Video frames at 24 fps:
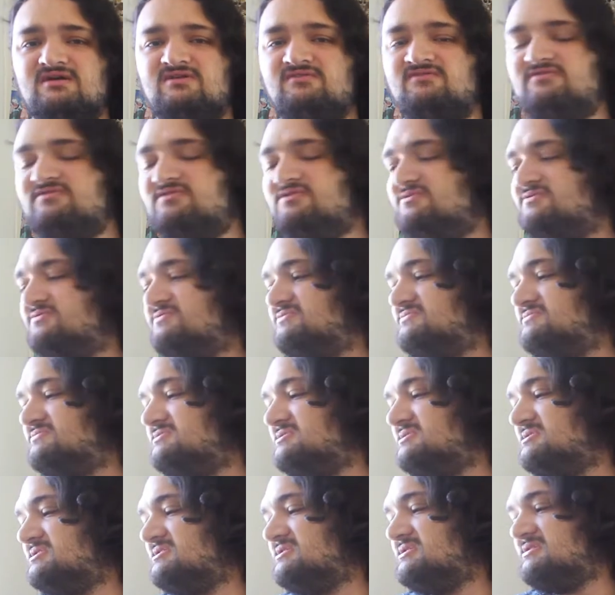If you
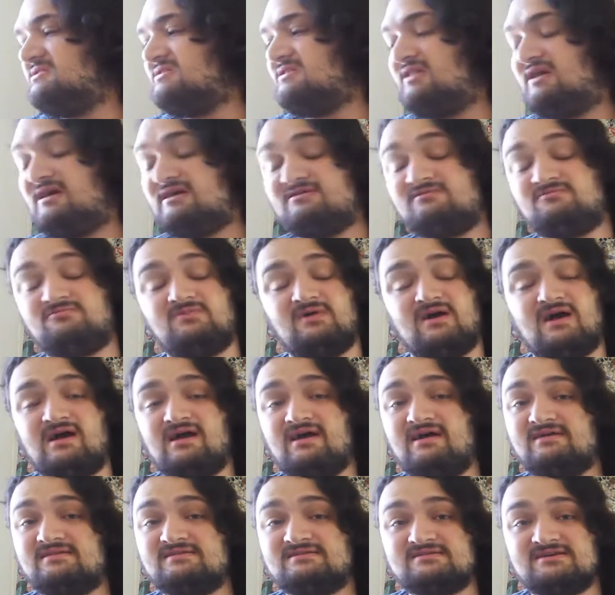like what I
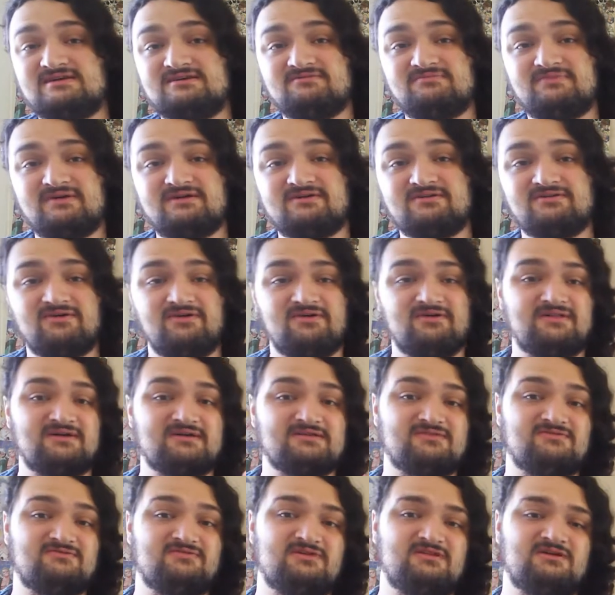had to say about it, go and like
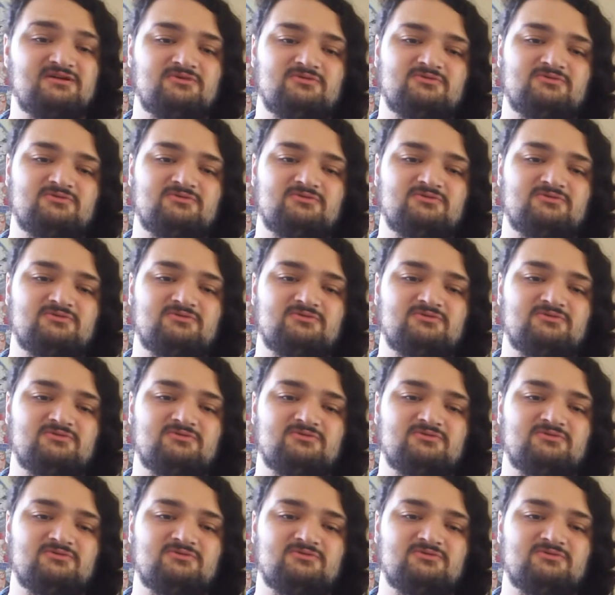the video.